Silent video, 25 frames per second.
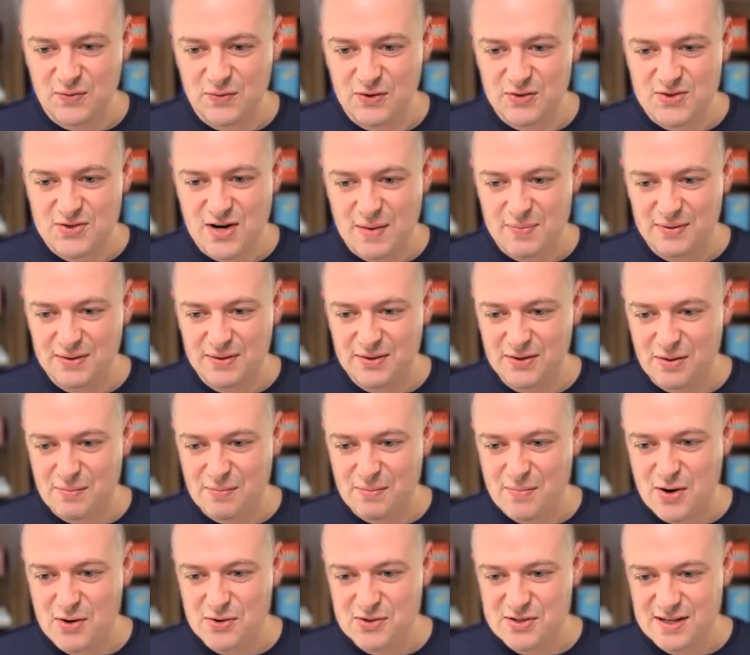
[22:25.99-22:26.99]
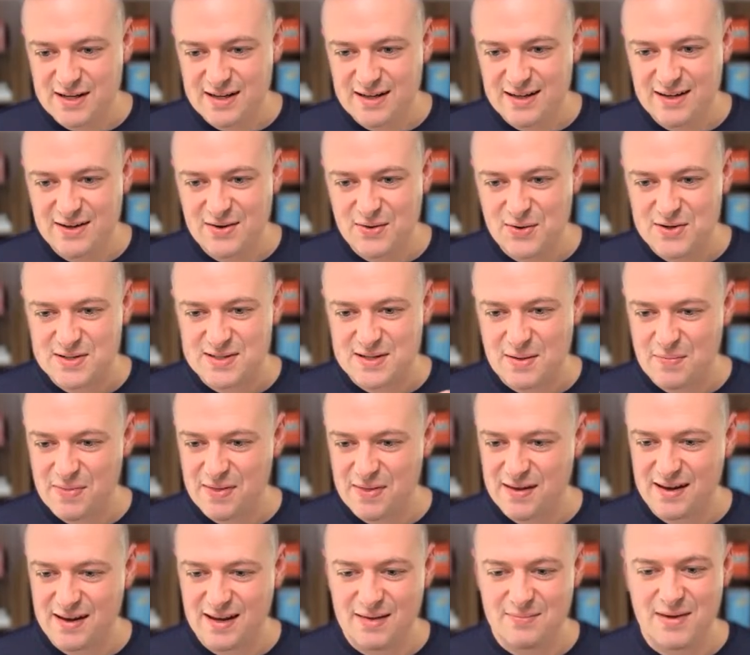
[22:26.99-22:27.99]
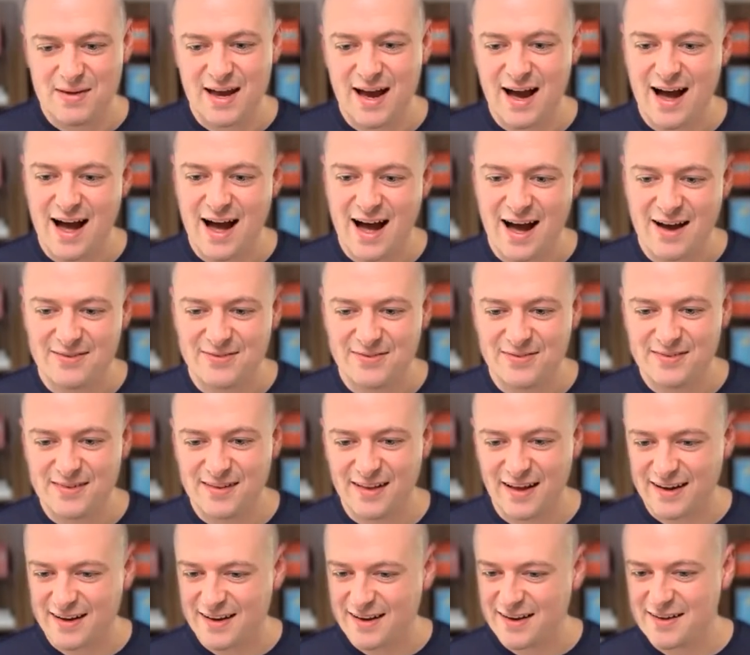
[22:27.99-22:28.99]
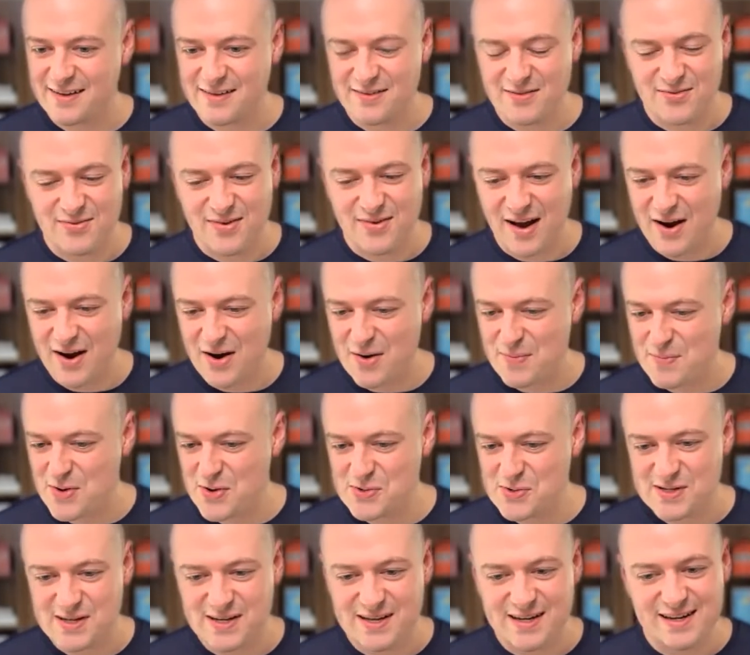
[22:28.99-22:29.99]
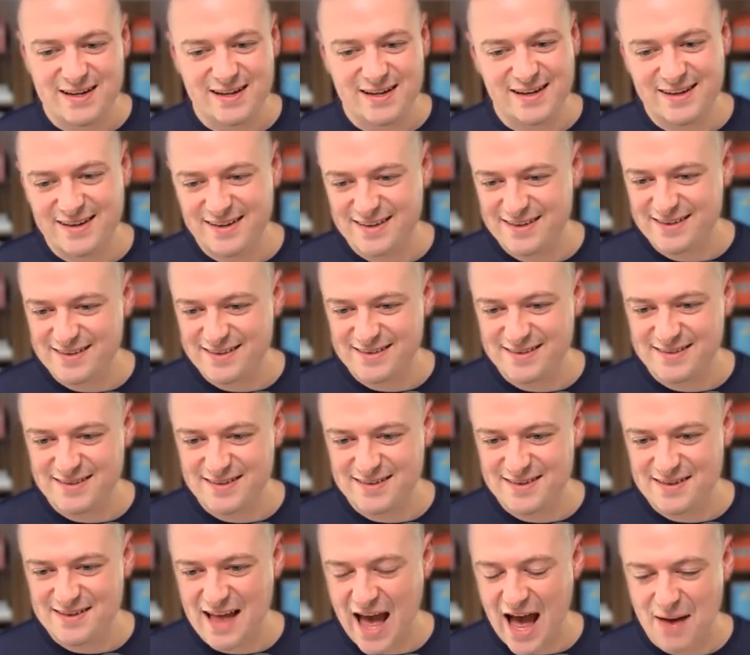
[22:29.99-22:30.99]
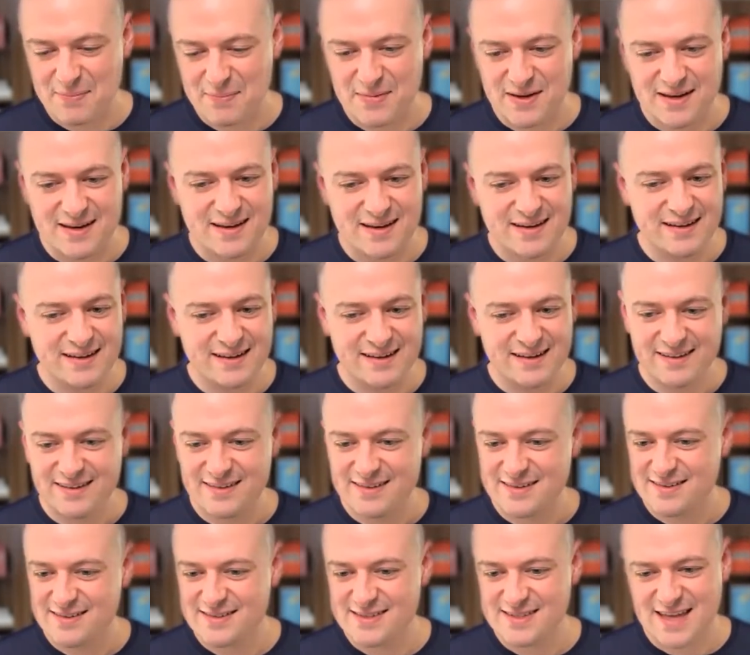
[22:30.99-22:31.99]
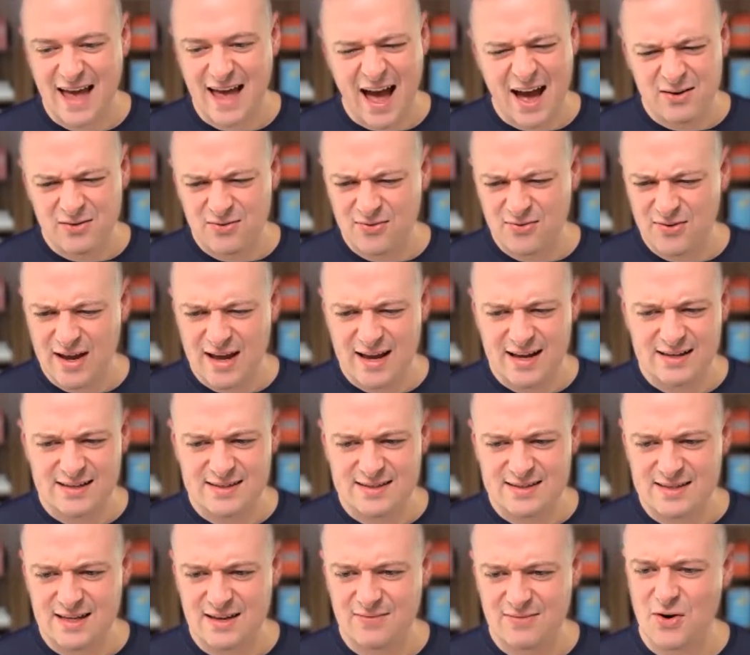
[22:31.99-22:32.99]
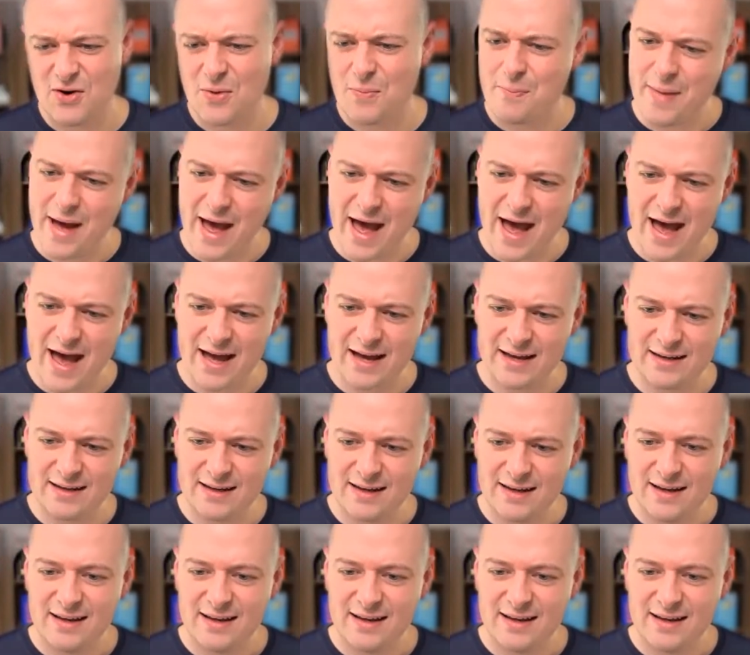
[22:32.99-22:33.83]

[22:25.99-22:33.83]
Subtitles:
Drop a little emoji or something. Give me a high, like fire emoji, happy, sad face if you're mad.